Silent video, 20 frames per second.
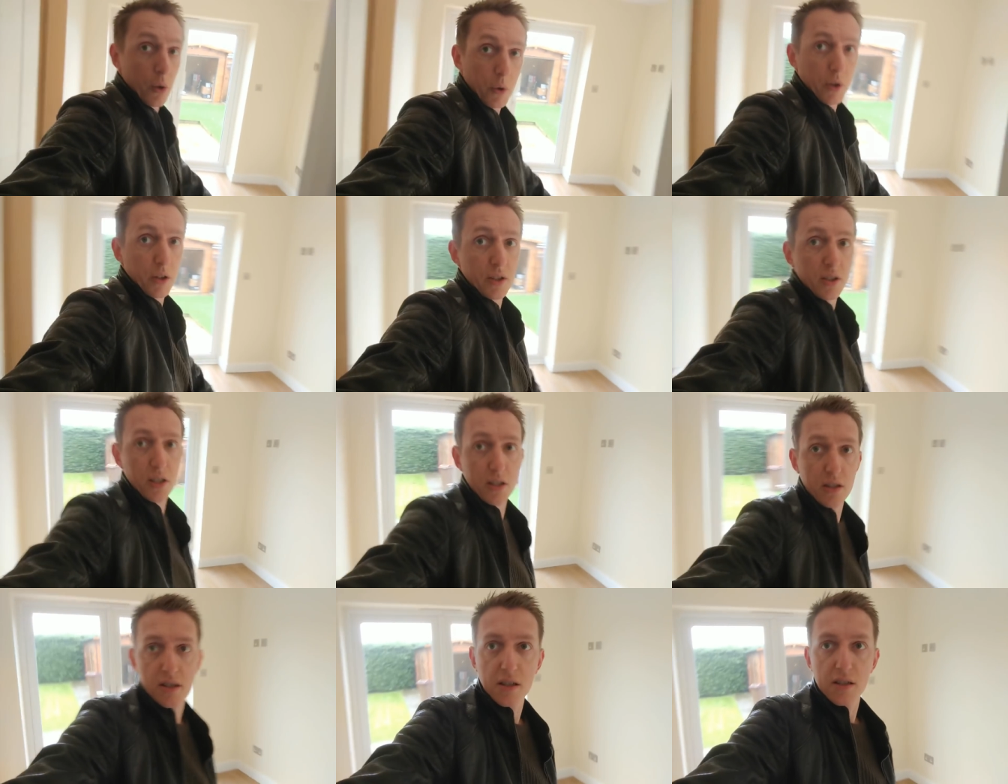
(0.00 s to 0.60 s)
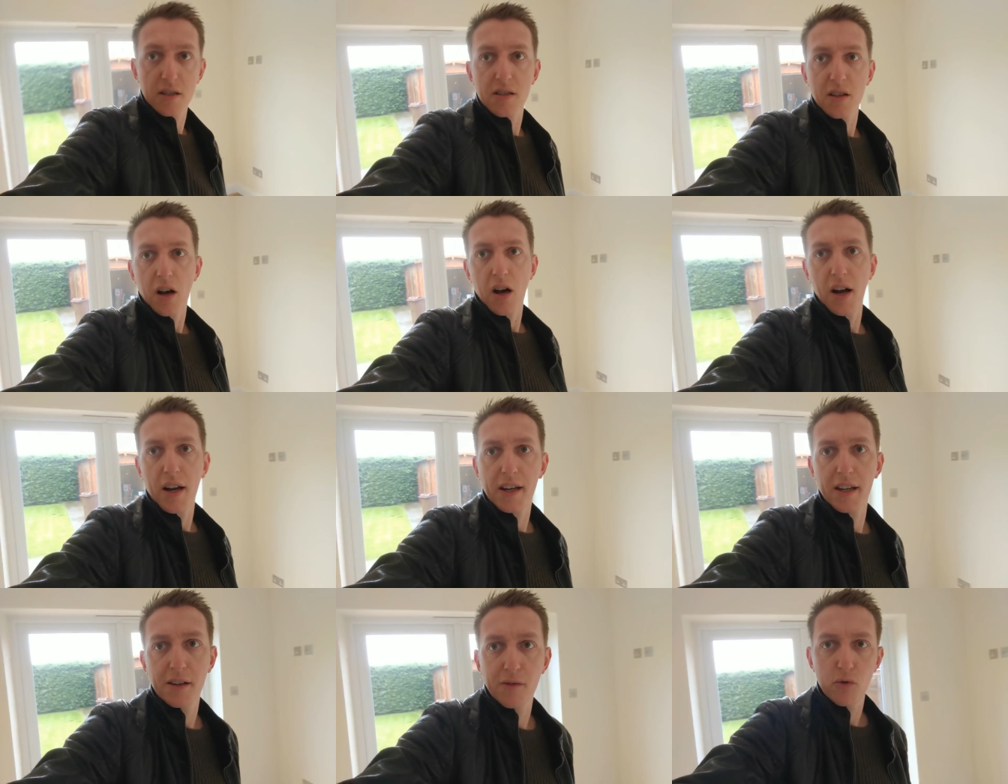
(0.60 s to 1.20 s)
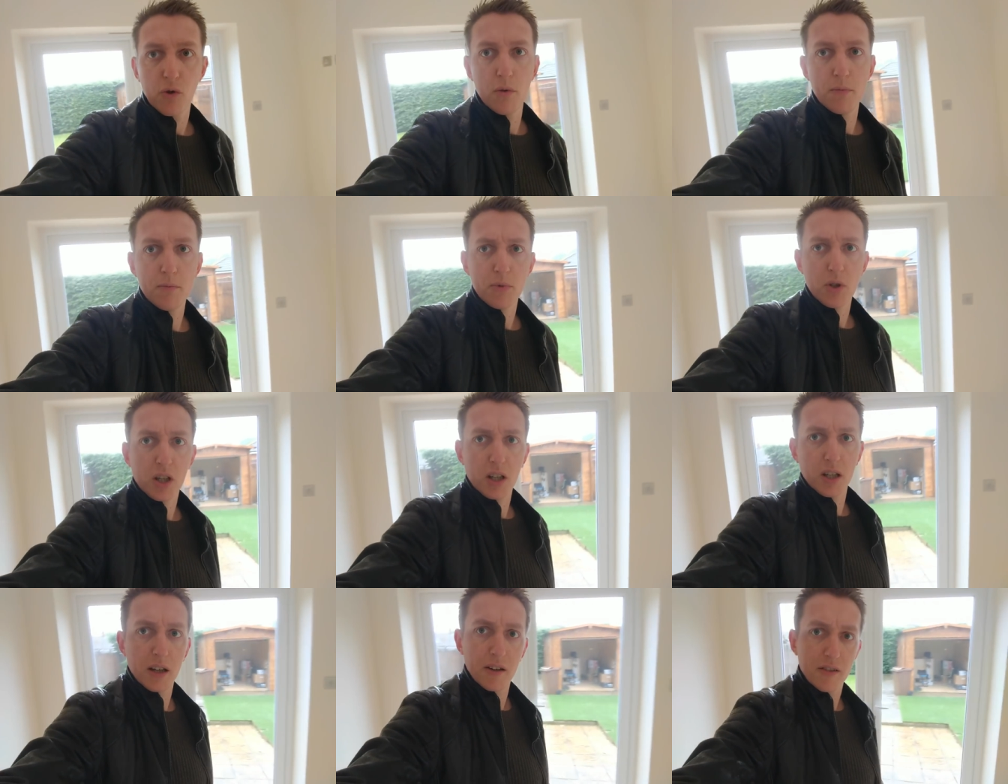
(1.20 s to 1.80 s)
which is the dining room.
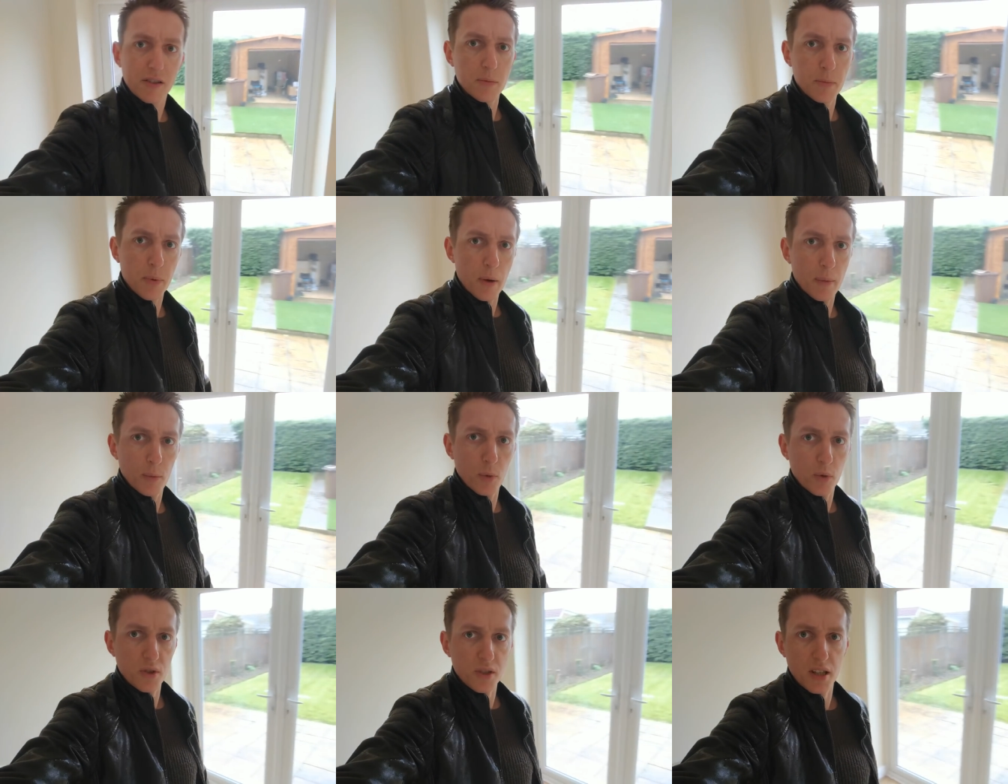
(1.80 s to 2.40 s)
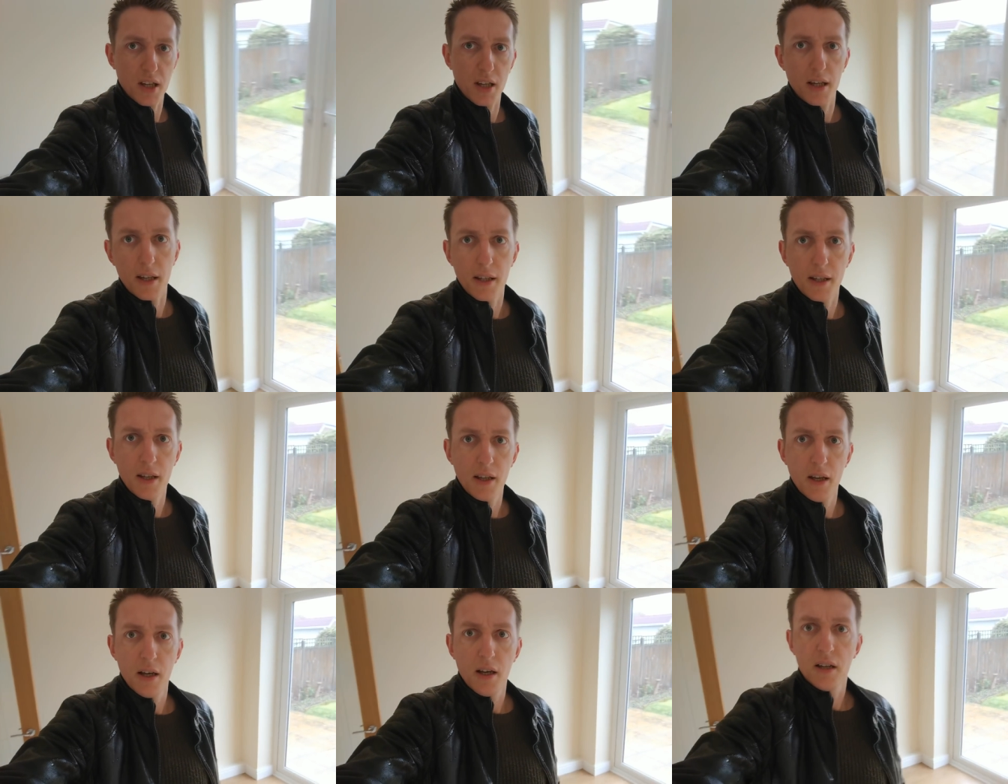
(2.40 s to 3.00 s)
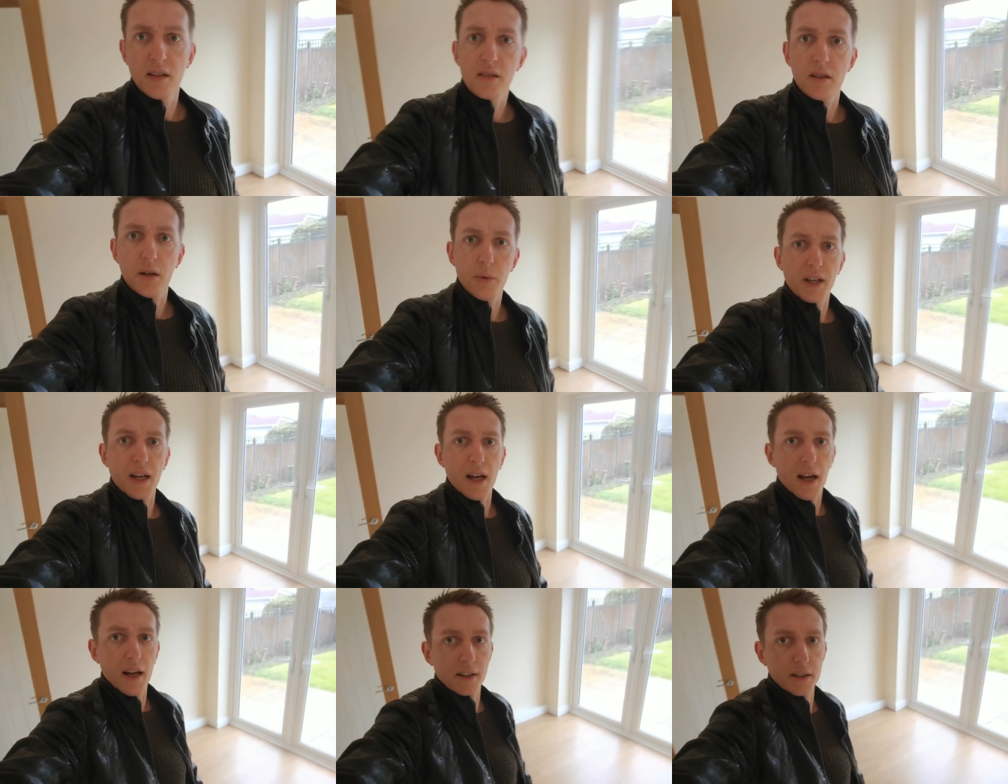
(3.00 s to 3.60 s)
You can hear it's a bit more tinny. So
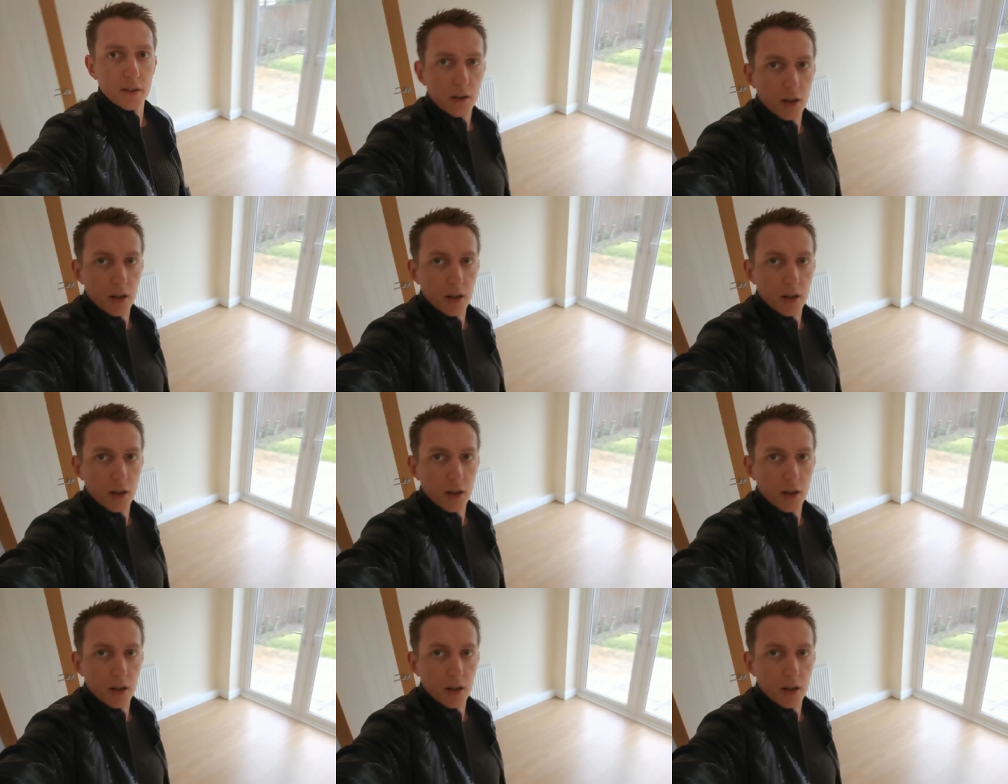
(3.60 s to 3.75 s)
we'll get our